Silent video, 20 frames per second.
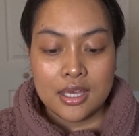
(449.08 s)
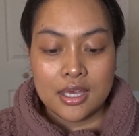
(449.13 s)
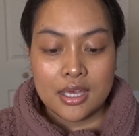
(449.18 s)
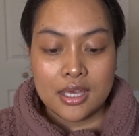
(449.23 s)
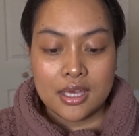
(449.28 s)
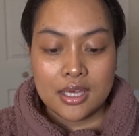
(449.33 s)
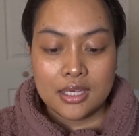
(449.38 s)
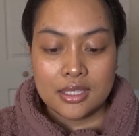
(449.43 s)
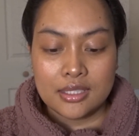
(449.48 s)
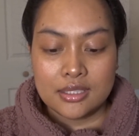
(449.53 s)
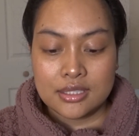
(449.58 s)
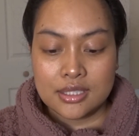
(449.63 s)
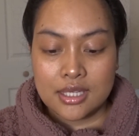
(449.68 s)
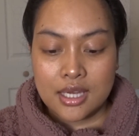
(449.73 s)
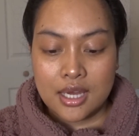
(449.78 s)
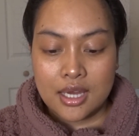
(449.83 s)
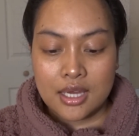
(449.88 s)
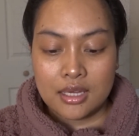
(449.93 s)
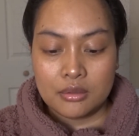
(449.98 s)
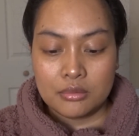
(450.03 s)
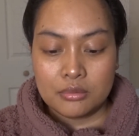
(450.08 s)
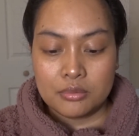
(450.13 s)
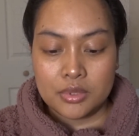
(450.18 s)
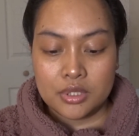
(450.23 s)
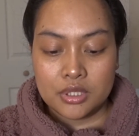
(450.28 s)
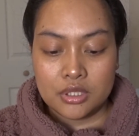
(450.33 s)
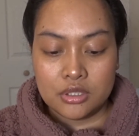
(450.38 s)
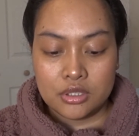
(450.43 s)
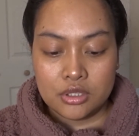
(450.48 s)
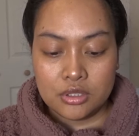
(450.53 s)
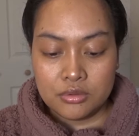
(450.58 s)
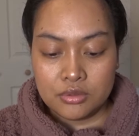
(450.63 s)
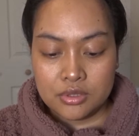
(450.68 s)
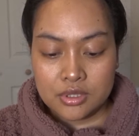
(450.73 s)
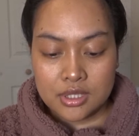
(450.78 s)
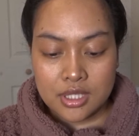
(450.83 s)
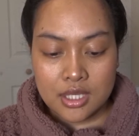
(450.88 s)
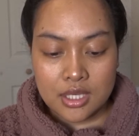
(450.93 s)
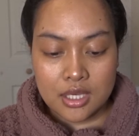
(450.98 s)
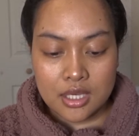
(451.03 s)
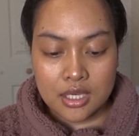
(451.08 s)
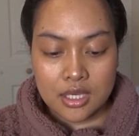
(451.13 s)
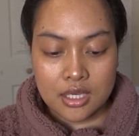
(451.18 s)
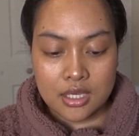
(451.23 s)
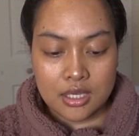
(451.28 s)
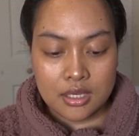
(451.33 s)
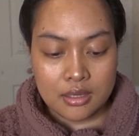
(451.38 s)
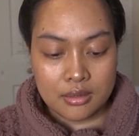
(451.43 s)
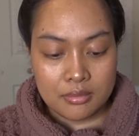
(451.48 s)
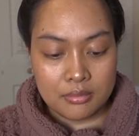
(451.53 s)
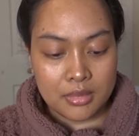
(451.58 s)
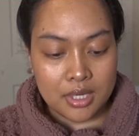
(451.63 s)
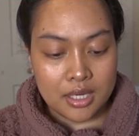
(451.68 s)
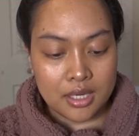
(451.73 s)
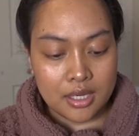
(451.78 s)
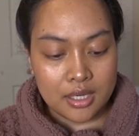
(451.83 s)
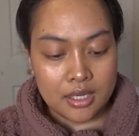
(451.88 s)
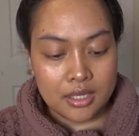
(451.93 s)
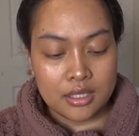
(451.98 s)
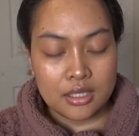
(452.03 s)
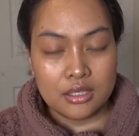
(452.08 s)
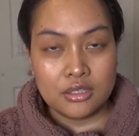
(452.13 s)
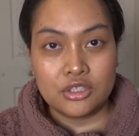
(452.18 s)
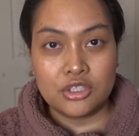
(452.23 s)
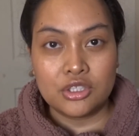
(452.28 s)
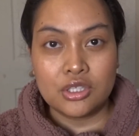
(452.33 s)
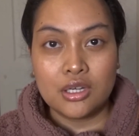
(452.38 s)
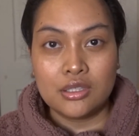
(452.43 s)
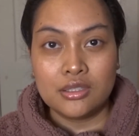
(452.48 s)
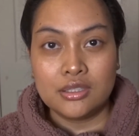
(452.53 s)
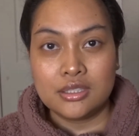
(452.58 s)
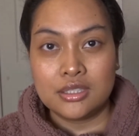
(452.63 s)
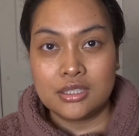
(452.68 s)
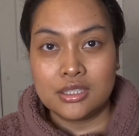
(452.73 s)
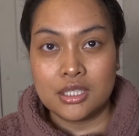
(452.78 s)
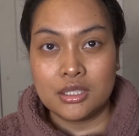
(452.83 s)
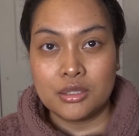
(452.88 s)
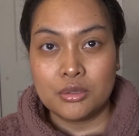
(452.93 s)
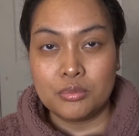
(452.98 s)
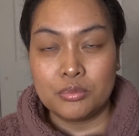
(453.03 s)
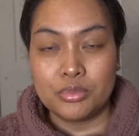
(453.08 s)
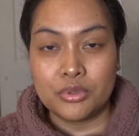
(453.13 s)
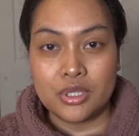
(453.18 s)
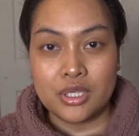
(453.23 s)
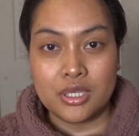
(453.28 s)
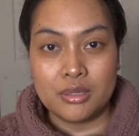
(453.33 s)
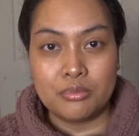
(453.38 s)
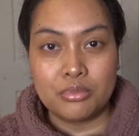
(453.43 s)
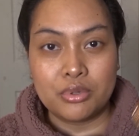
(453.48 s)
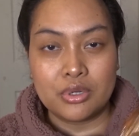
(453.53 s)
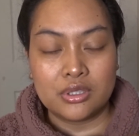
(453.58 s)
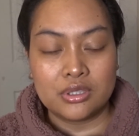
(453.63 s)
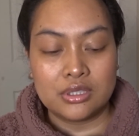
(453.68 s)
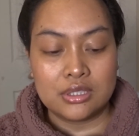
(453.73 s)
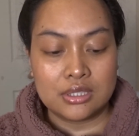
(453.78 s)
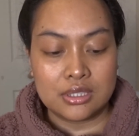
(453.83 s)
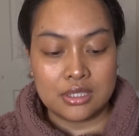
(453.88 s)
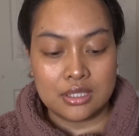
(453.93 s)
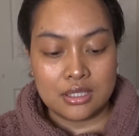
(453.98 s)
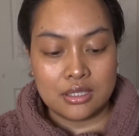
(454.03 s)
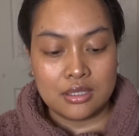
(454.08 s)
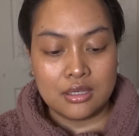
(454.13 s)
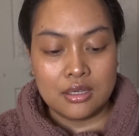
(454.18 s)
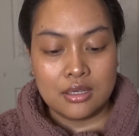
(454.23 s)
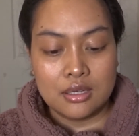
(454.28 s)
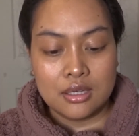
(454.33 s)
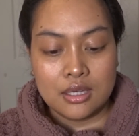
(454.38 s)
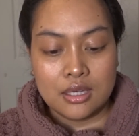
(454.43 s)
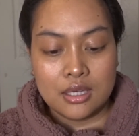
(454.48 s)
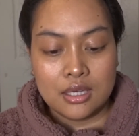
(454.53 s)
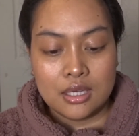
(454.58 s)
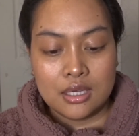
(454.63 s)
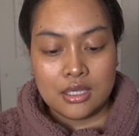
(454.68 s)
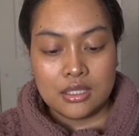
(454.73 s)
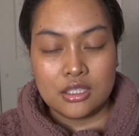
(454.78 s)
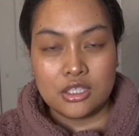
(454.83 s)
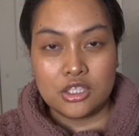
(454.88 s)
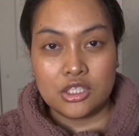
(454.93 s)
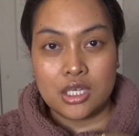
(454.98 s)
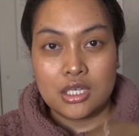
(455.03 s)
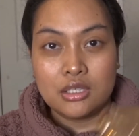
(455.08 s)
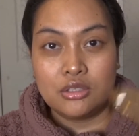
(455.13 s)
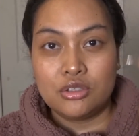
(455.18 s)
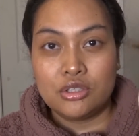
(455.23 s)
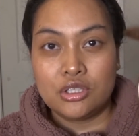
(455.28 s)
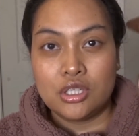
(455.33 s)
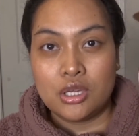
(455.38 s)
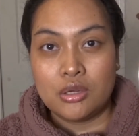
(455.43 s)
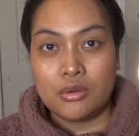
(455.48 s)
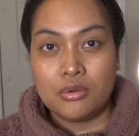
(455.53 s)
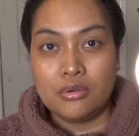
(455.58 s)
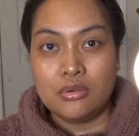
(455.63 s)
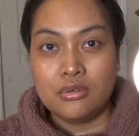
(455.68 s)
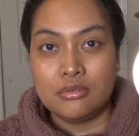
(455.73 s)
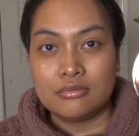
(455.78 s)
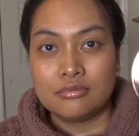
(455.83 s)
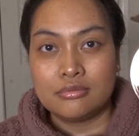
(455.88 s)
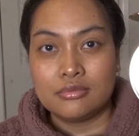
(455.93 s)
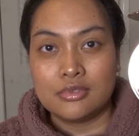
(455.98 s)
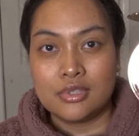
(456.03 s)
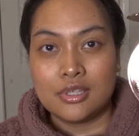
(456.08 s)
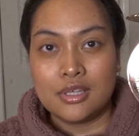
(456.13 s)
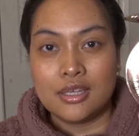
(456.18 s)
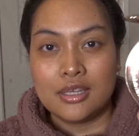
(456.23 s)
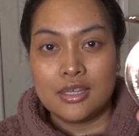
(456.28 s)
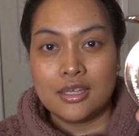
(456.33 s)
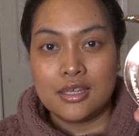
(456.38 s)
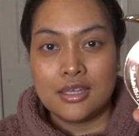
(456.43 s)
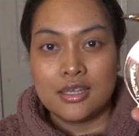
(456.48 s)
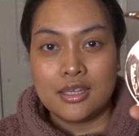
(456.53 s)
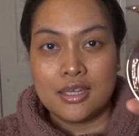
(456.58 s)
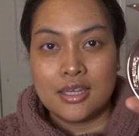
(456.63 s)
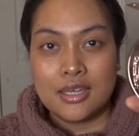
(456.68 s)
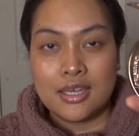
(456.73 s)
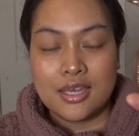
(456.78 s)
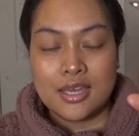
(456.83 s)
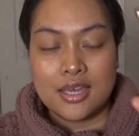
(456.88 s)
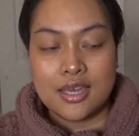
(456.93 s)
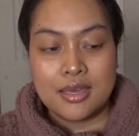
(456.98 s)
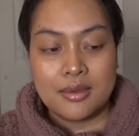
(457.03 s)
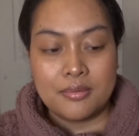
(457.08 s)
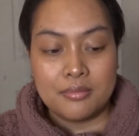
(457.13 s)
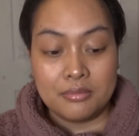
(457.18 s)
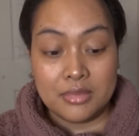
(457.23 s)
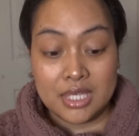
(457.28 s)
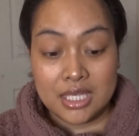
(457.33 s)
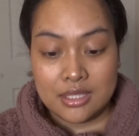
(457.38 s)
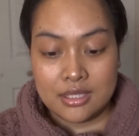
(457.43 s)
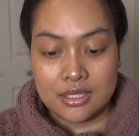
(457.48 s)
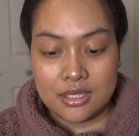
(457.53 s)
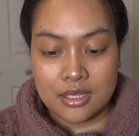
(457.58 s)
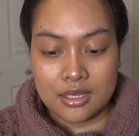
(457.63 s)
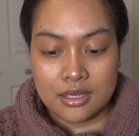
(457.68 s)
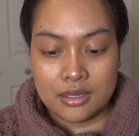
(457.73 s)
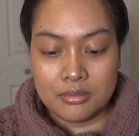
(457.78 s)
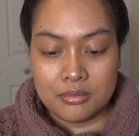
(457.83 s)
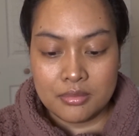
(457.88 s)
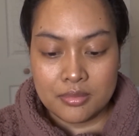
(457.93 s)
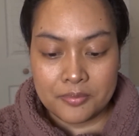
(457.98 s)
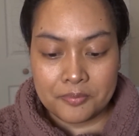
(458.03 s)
and I'll be using my Charlotte Tilbury bronzer in the shade 2 medium.